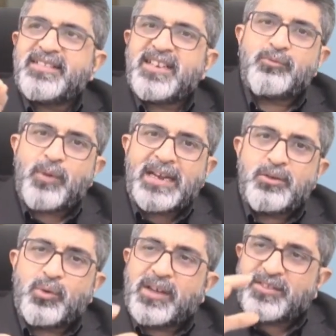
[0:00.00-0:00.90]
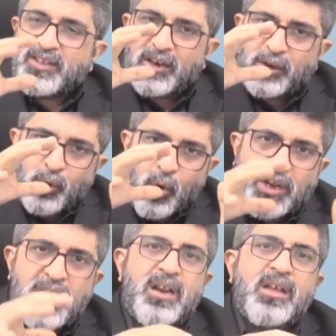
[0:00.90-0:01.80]
asset value is the
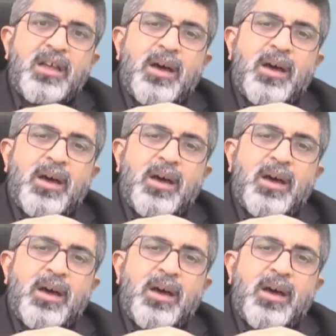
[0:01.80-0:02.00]
total